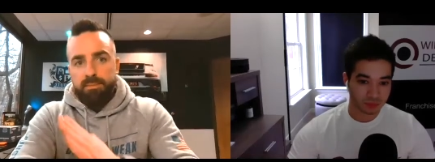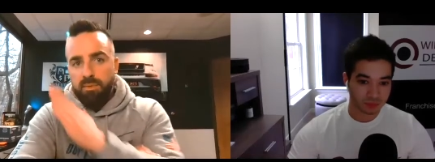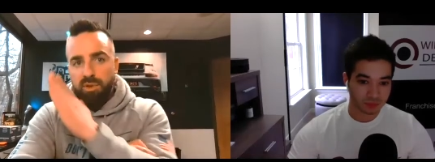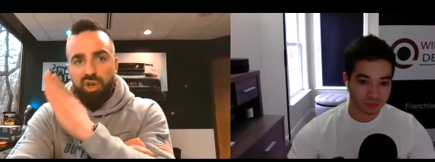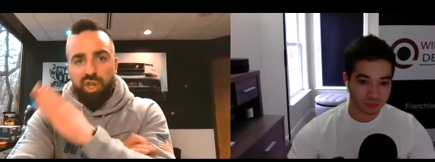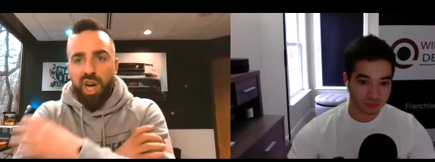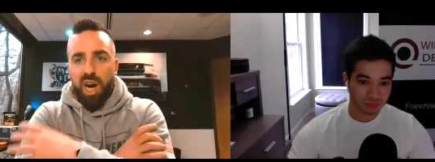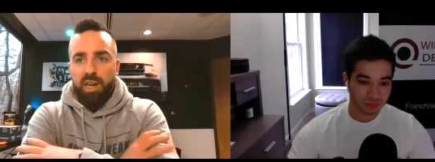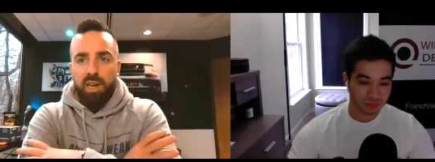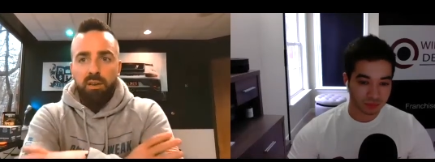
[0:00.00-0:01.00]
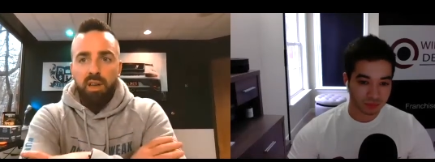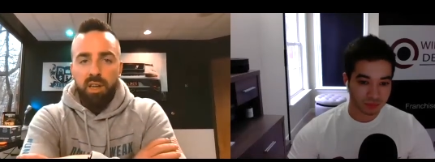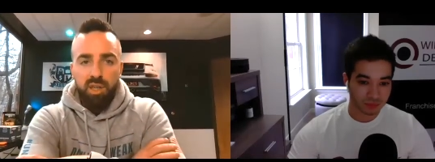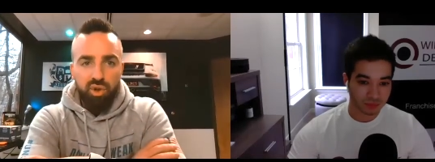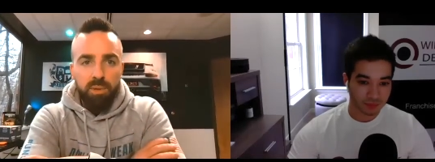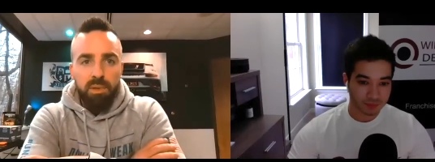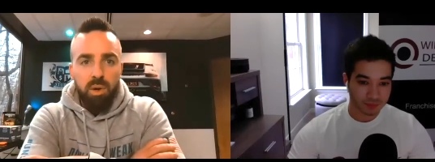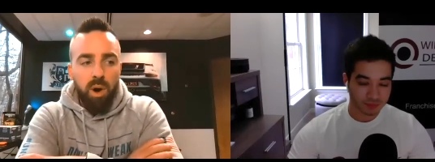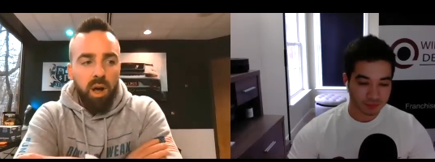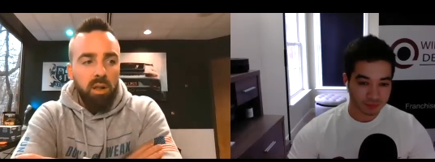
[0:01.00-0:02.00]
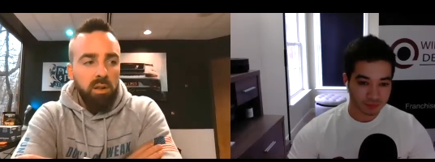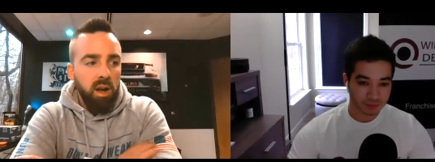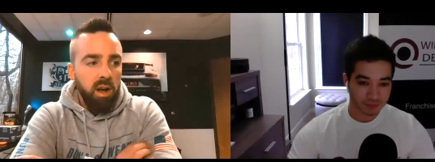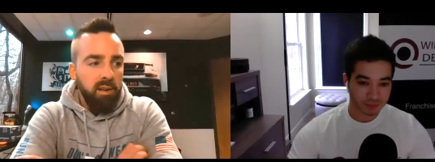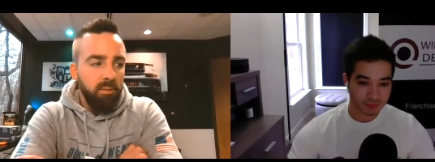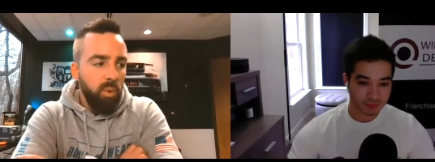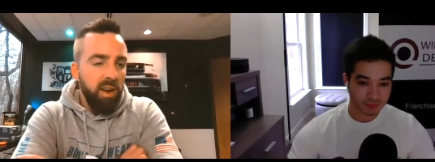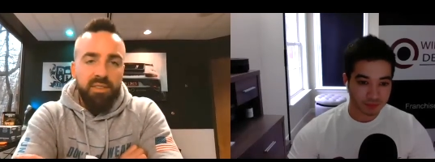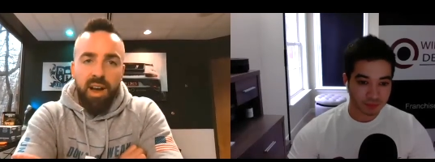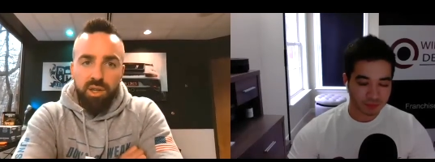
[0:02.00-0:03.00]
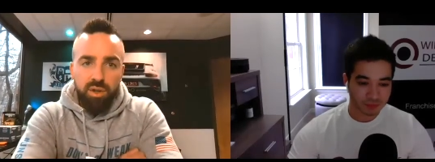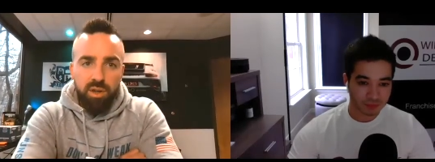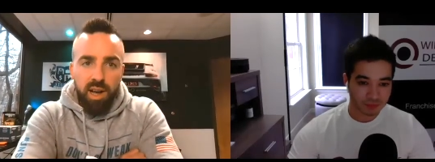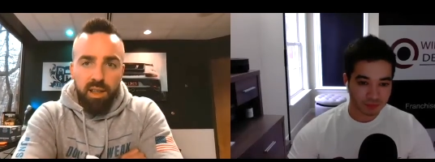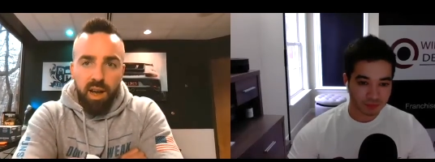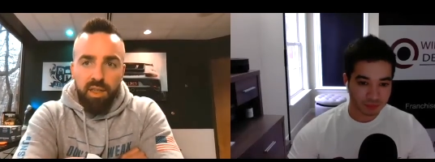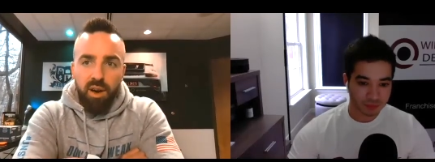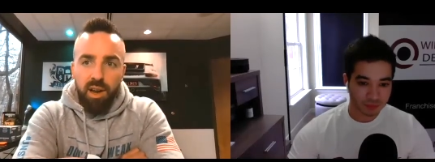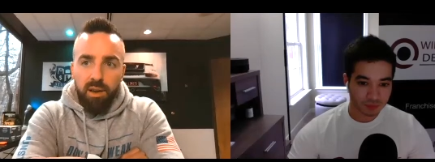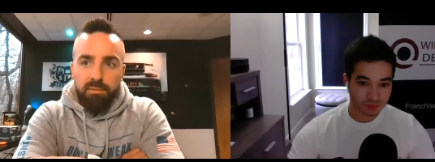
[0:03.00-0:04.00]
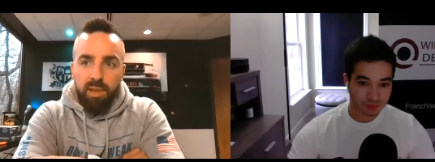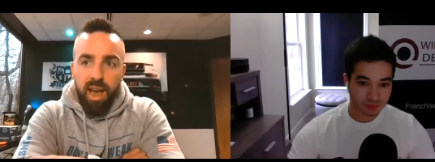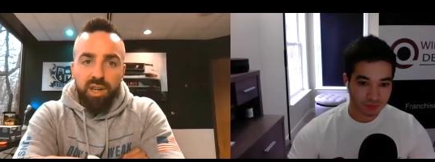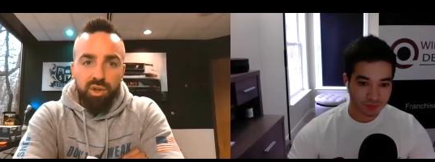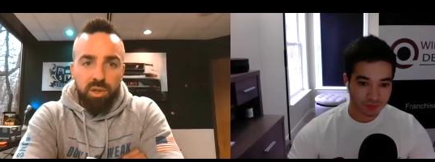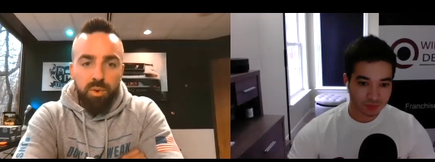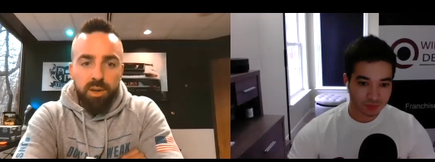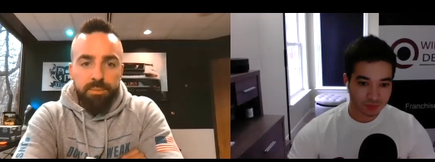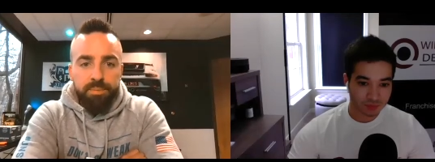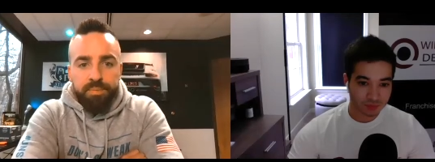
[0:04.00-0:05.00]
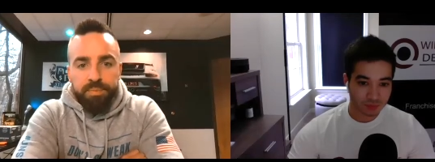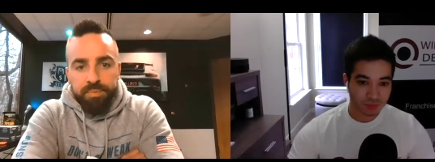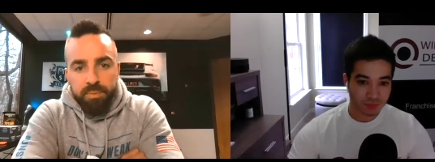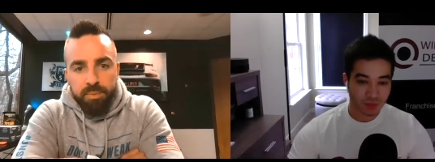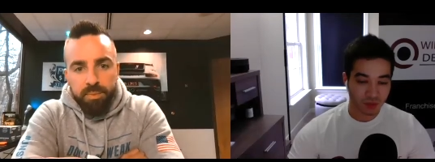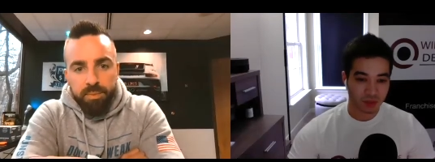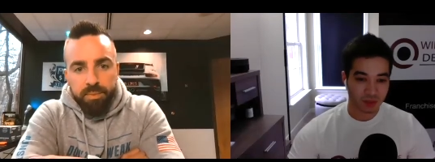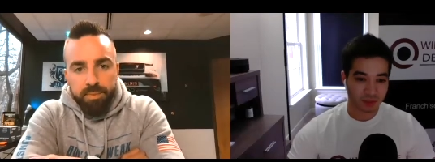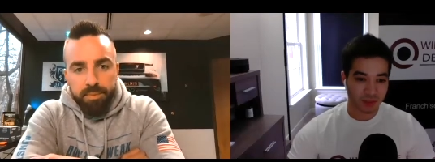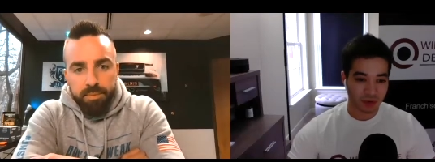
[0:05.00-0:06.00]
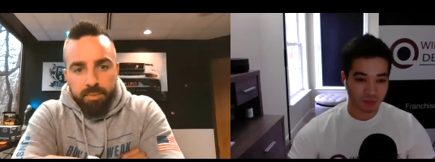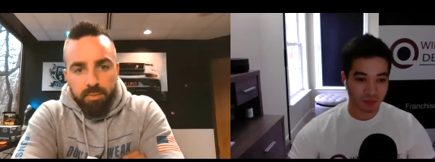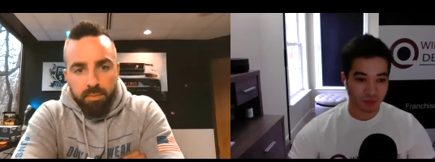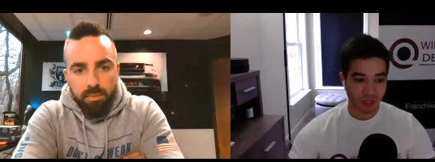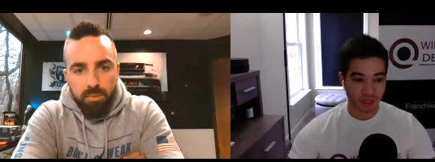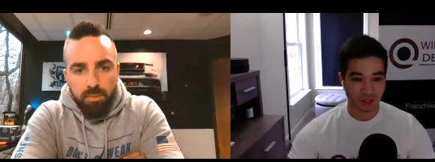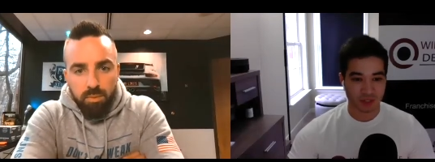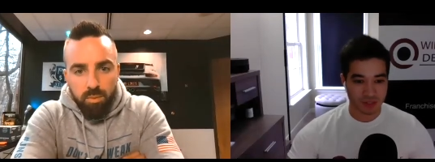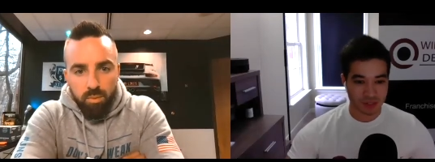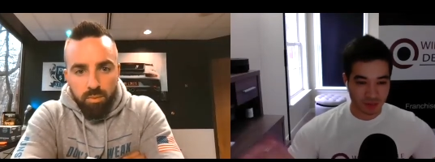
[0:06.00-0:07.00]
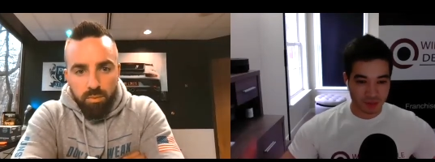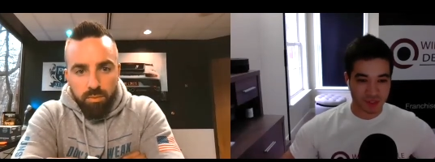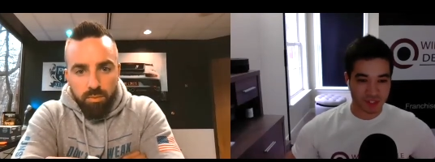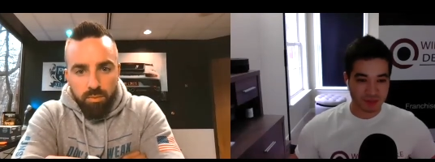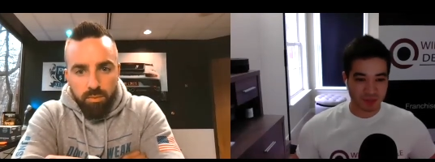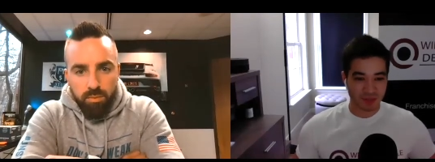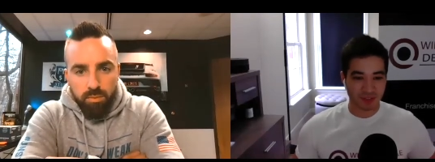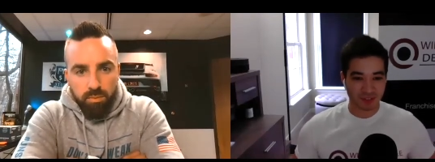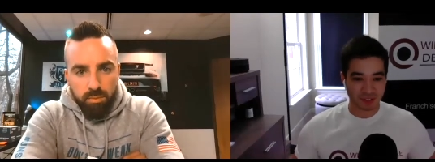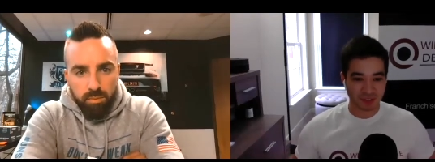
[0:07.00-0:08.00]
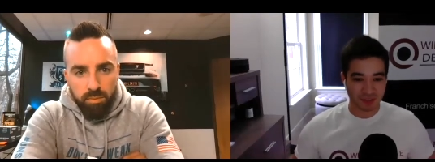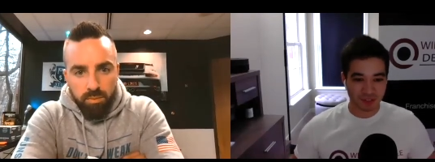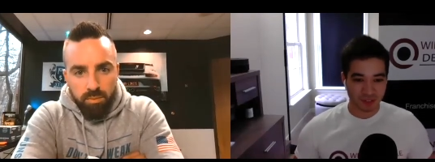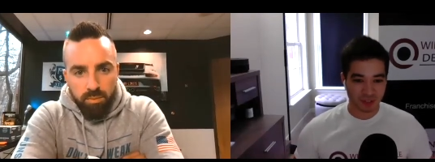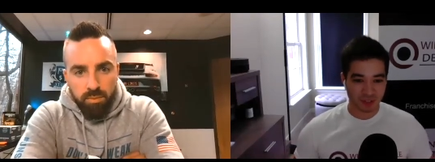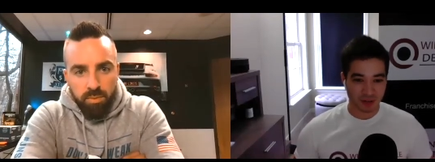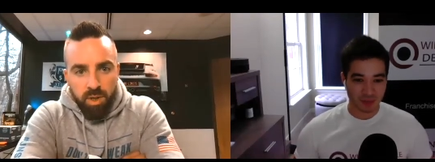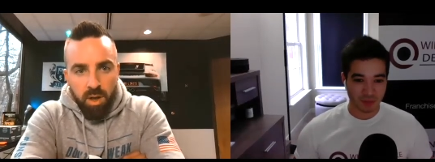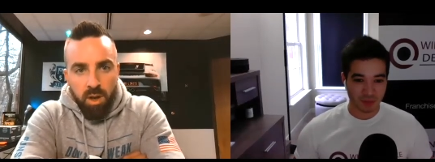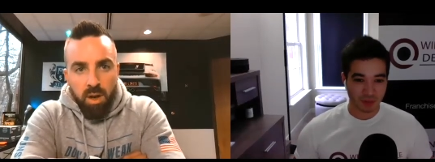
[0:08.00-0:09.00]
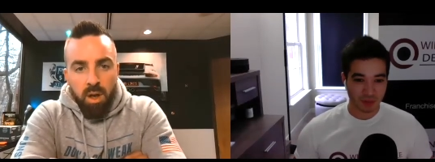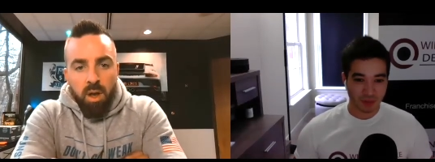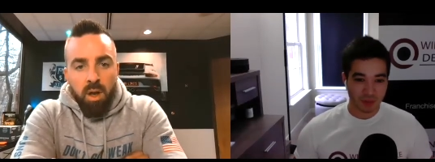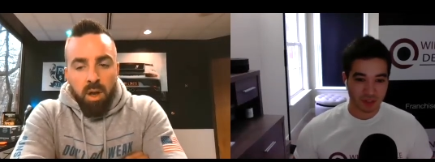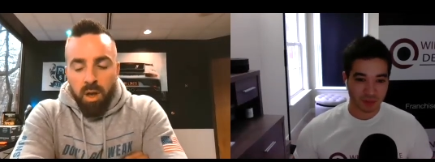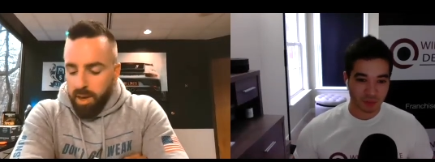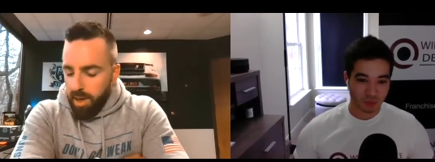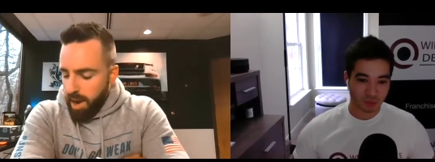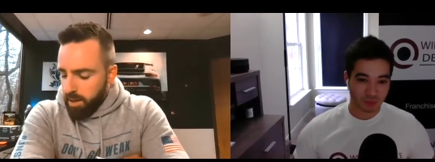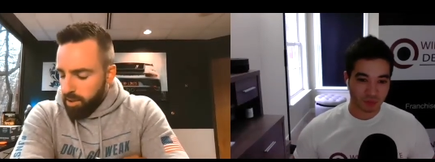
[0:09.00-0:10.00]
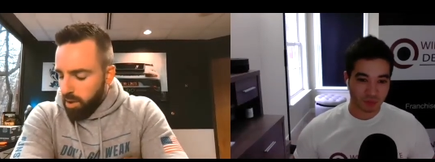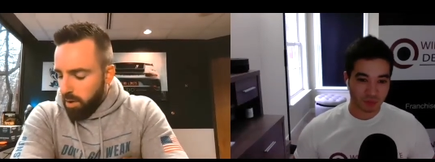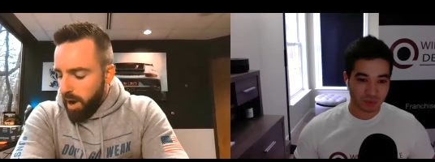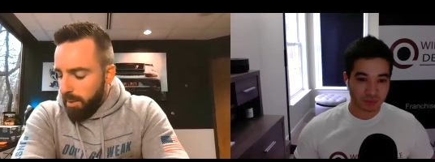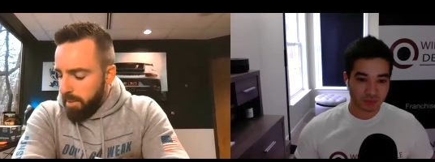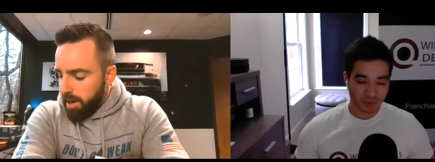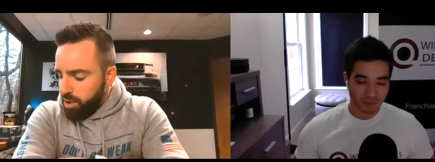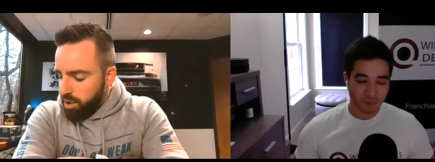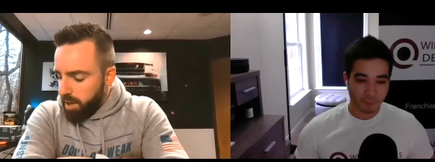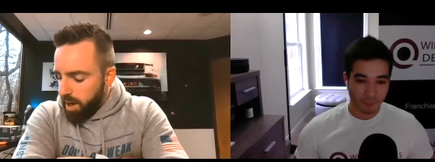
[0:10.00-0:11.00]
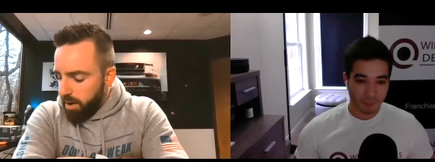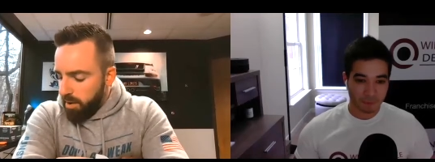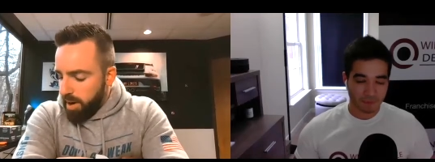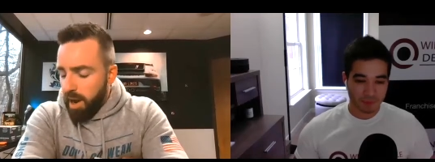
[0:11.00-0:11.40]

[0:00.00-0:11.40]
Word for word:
Speaker 1: trajecting extremely well, uh, way faster than I, I thought I actually would.
Speaker 2: Awesome, man. Have you created like a sales team there in, in the company?
Speaker 1: Yeah, so I'm actually hiring on